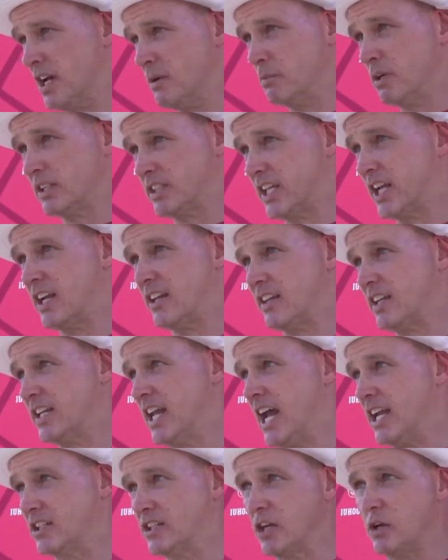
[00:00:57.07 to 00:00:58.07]
But at the end of the
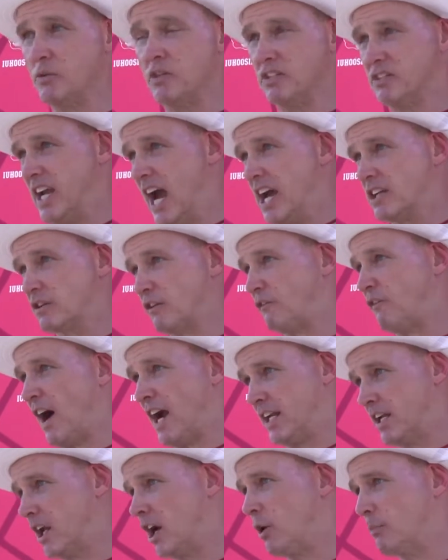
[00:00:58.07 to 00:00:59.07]
day, too, these guys are
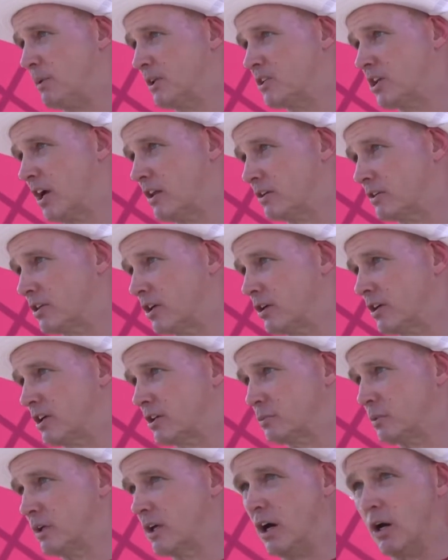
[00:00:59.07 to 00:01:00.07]
fighting to help each other, too,
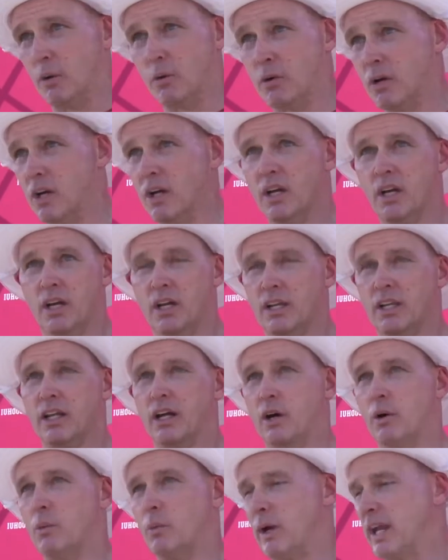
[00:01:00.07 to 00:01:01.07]
because we know, you
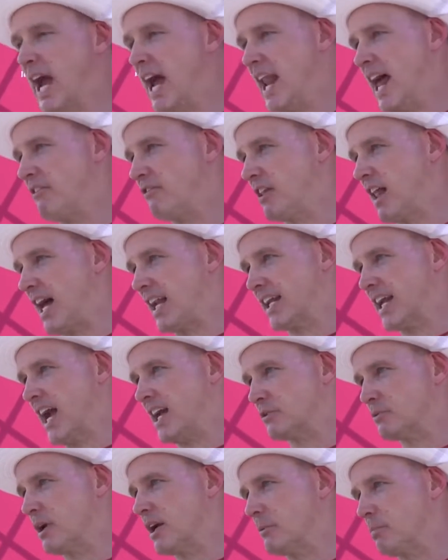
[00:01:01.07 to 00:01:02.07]
know, we got to have a lot of
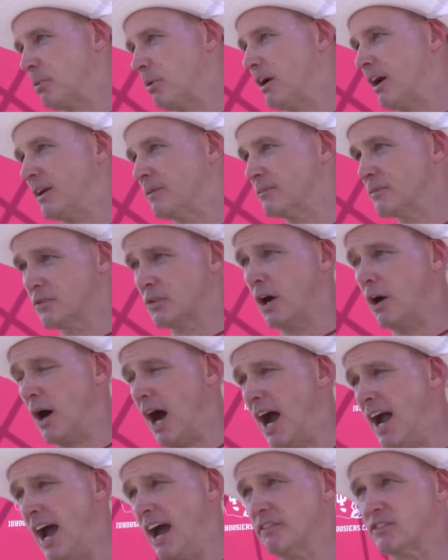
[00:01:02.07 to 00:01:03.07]
guys ready to play. So
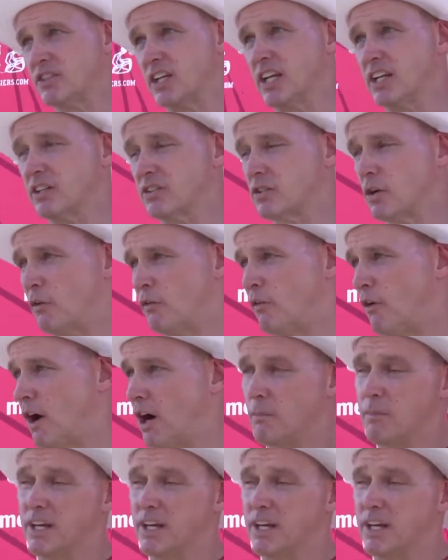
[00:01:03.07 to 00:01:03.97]
I've seen it so far.